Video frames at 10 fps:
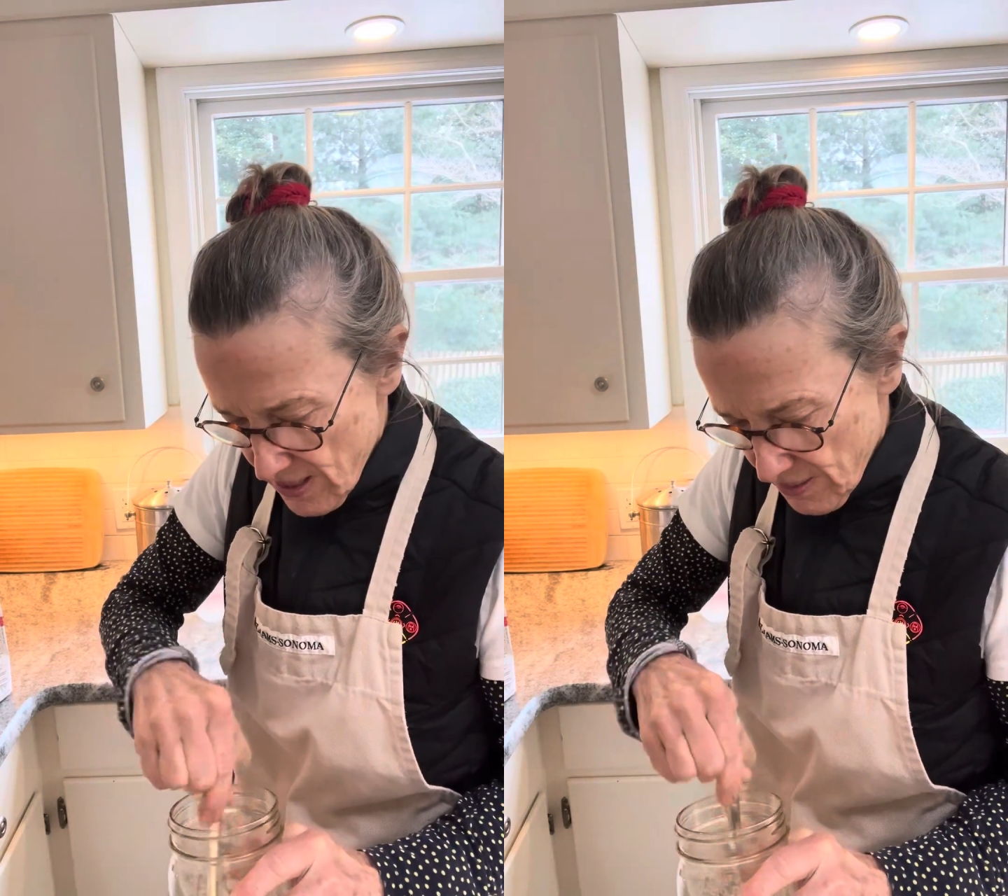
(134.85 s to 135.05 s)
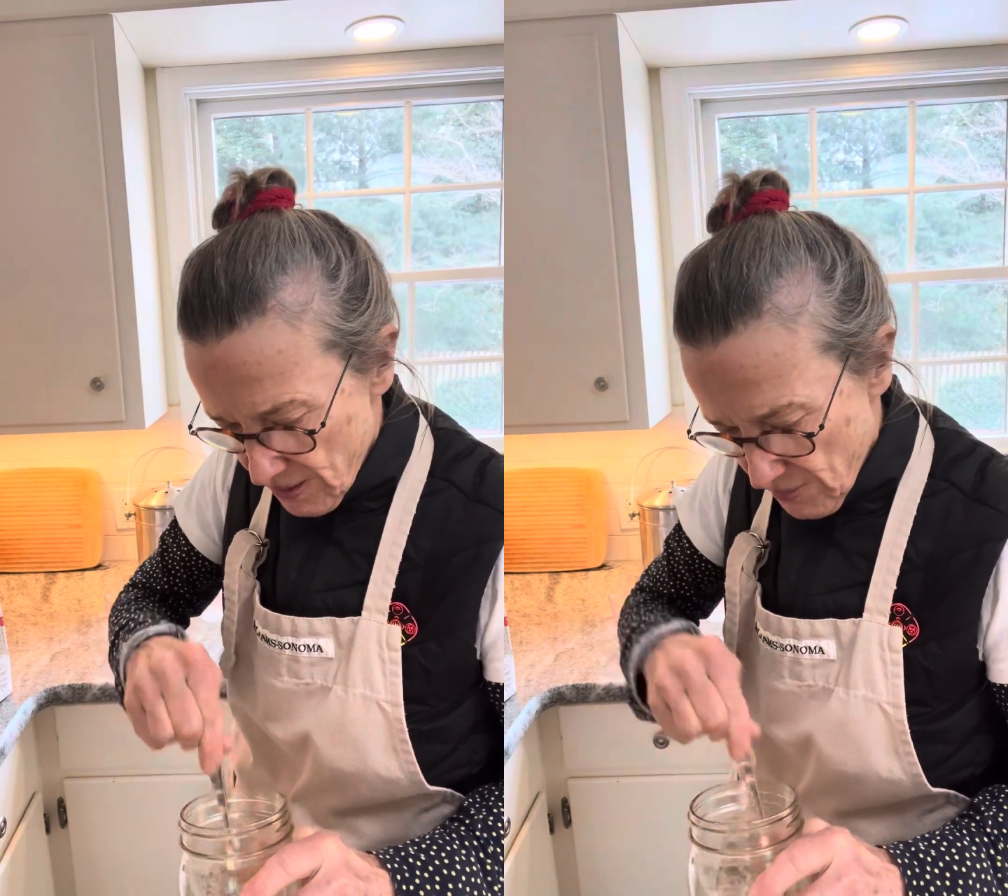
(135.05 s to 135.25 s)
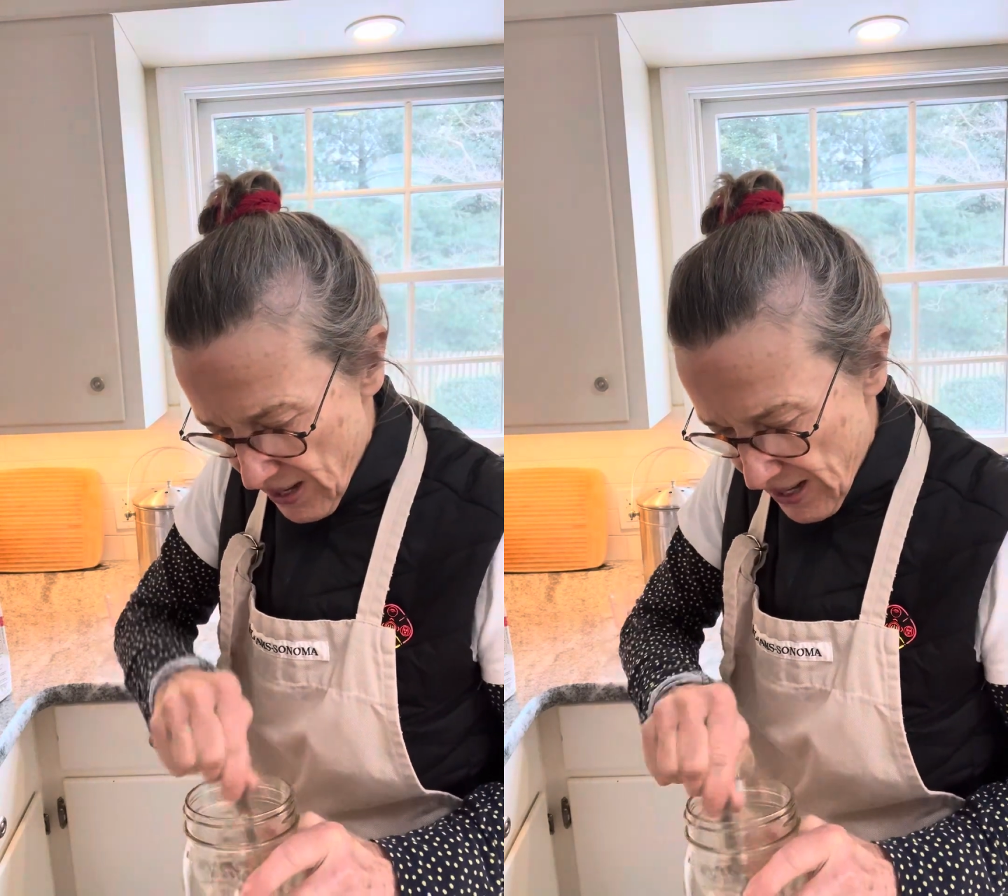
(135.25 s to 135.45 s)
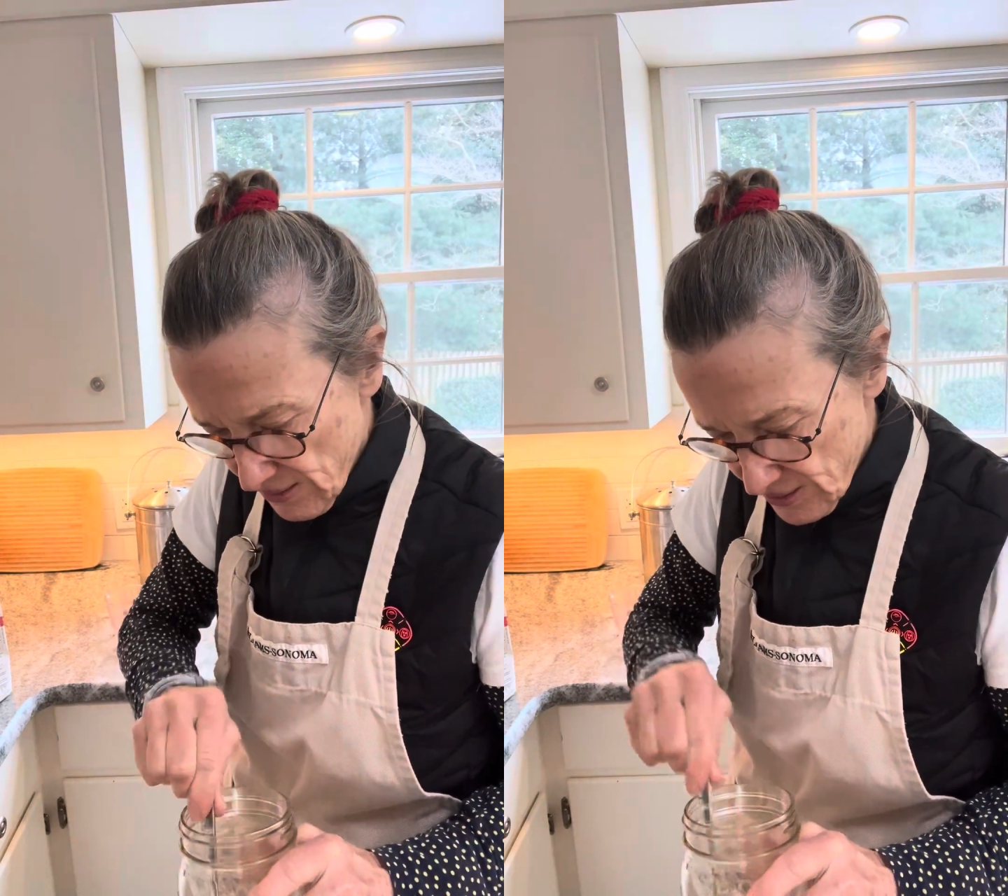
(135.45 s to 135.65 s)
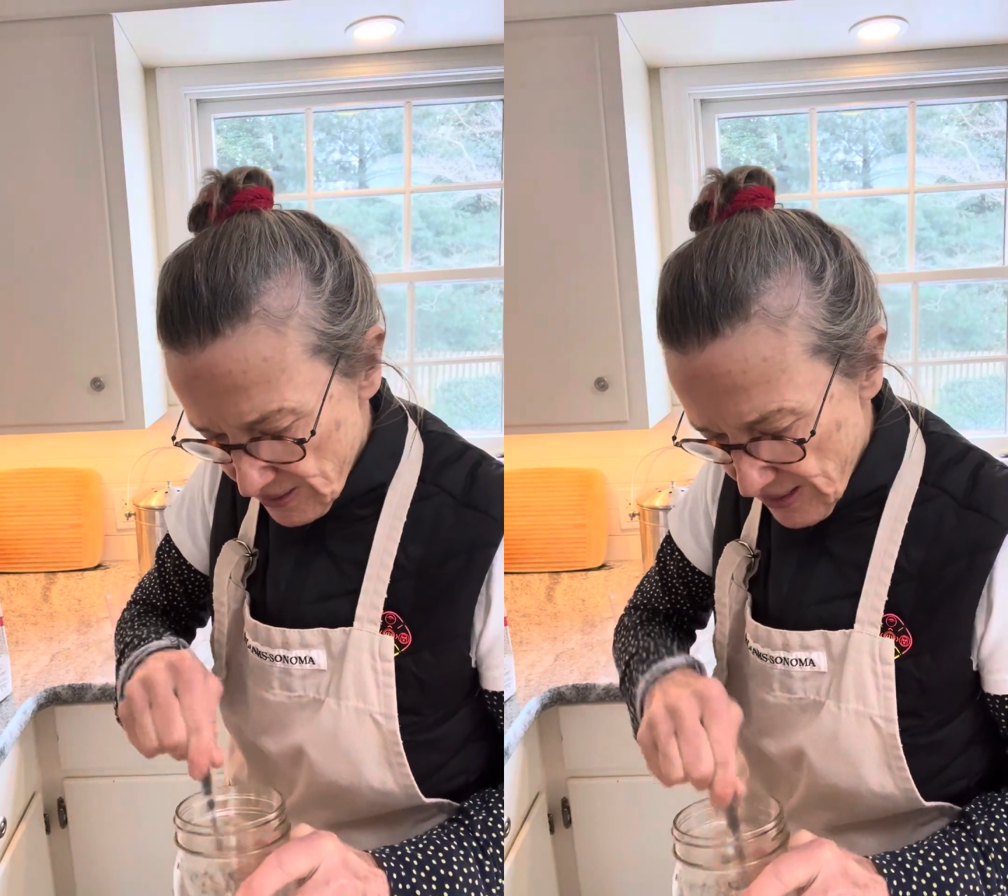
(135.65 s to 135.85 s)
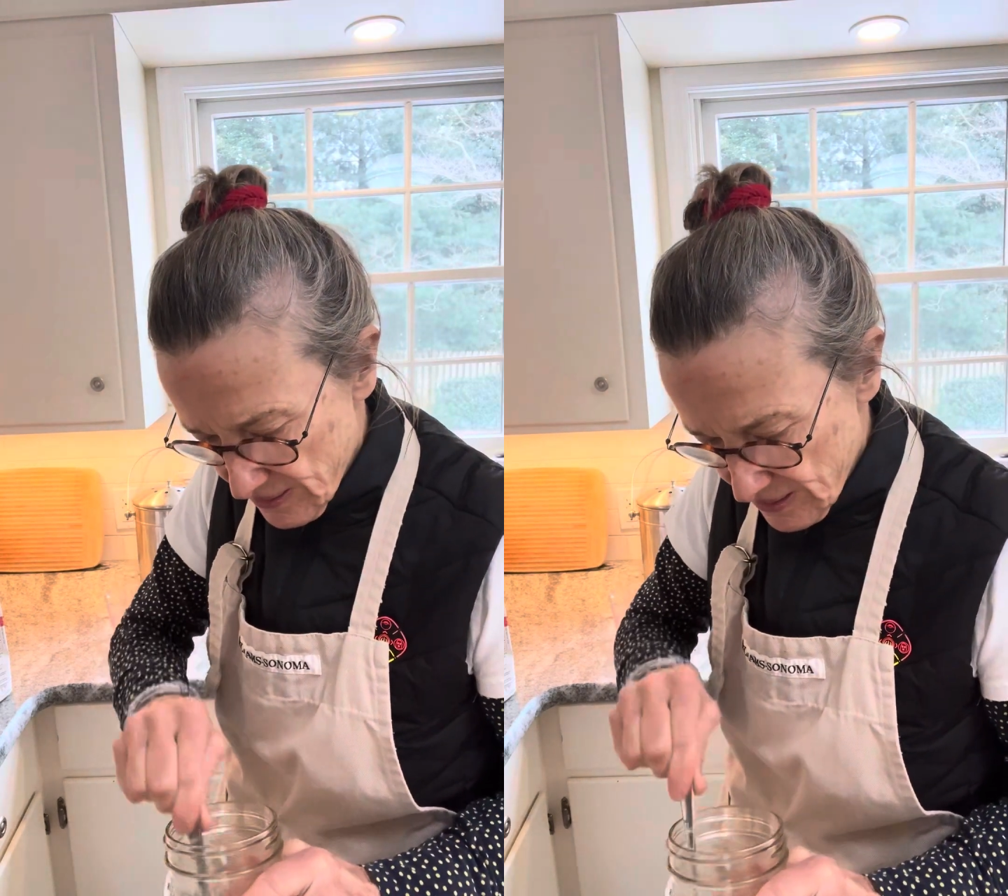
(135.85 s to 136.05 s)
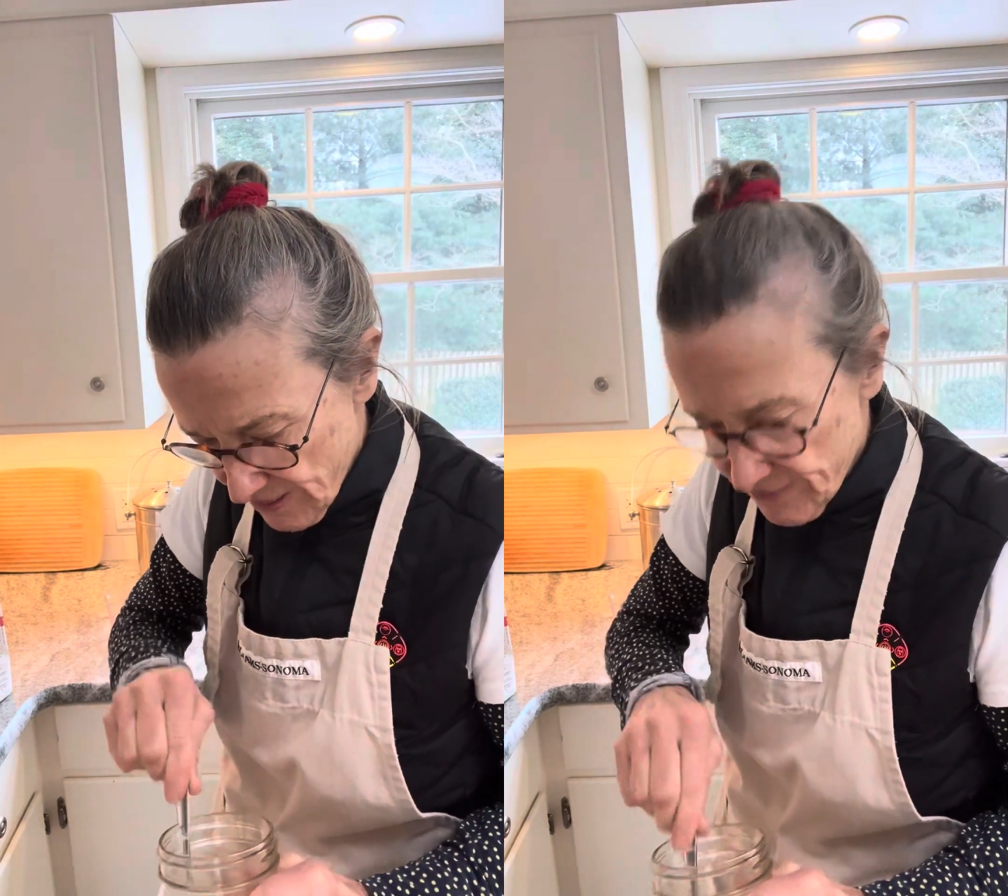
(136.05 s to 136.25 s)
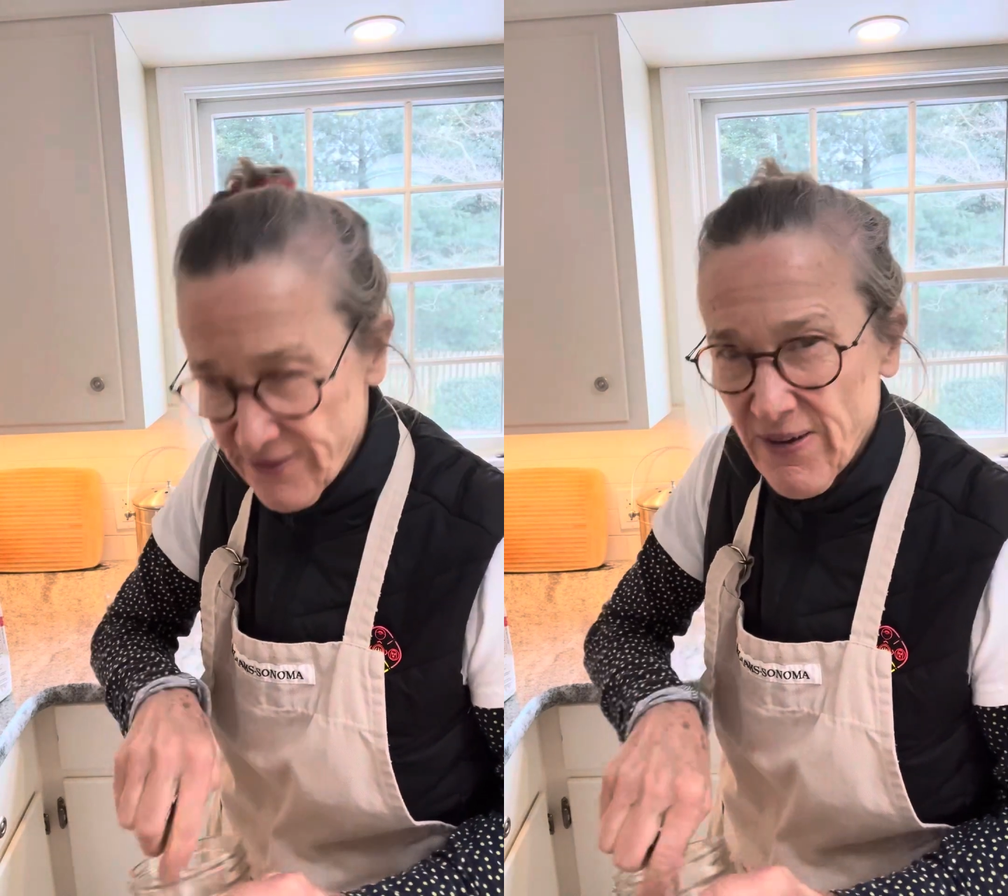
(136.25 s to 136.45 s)
My house is not
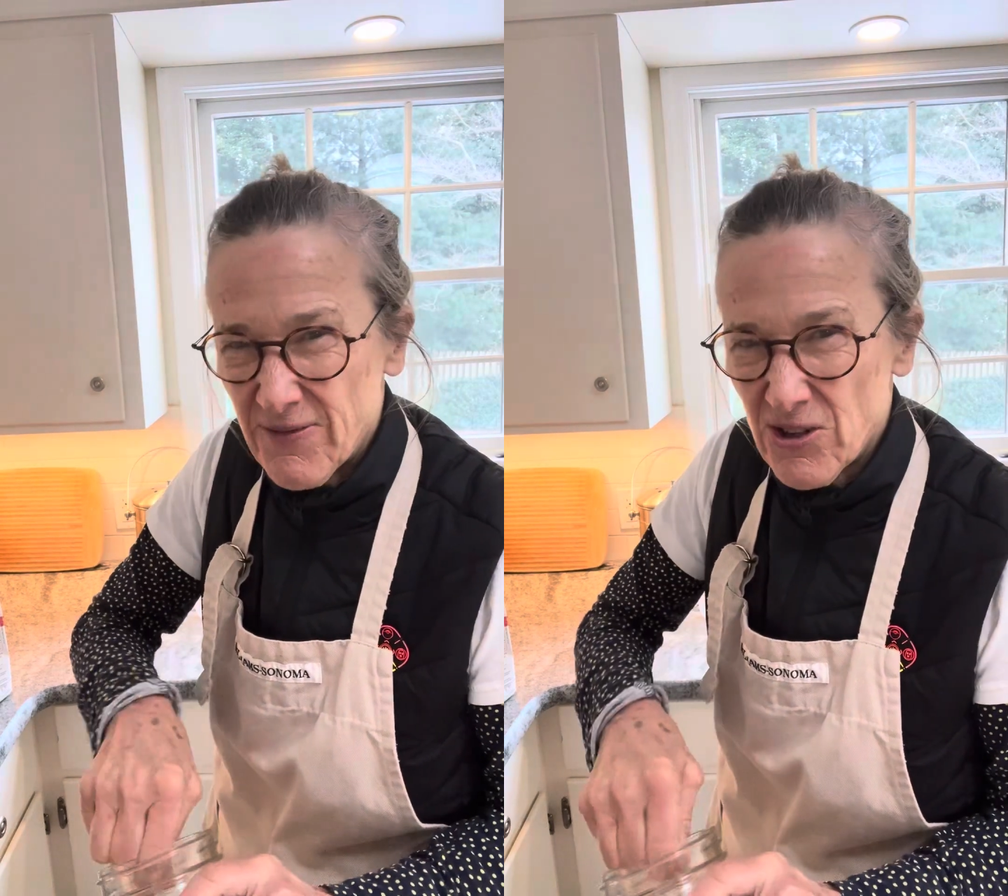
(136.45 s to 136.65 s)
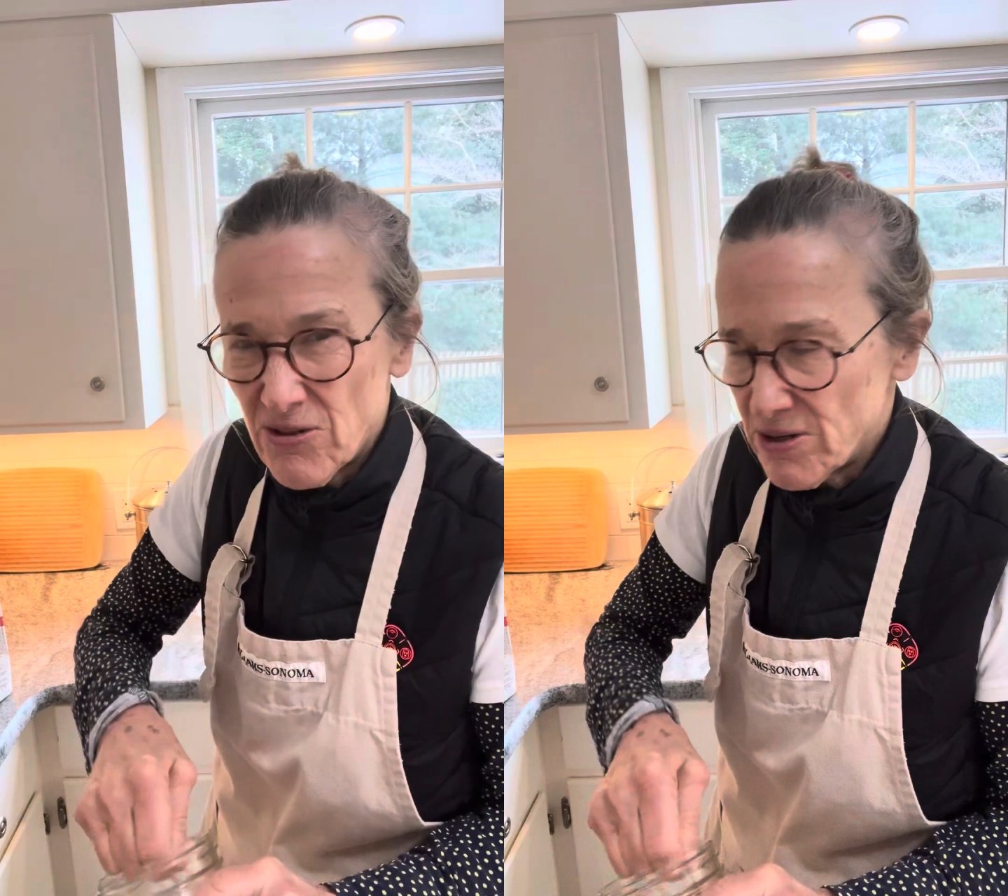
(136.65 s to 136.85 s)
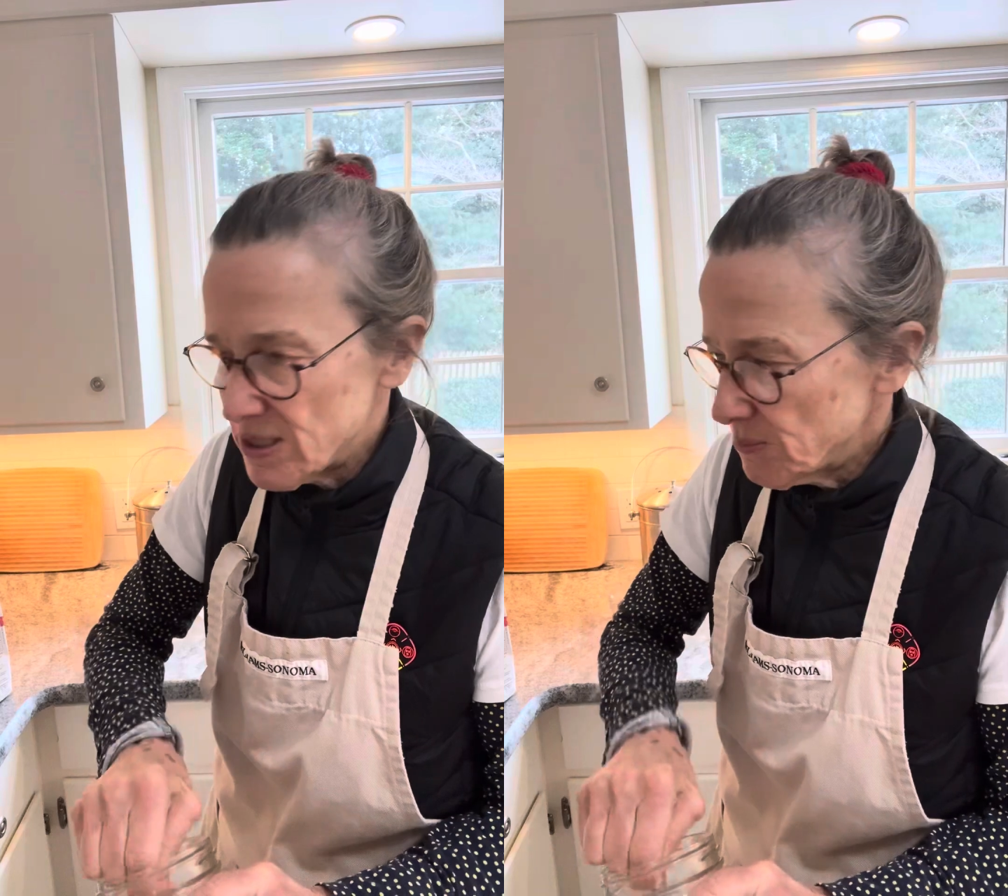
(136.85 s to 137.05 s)
75 degrees,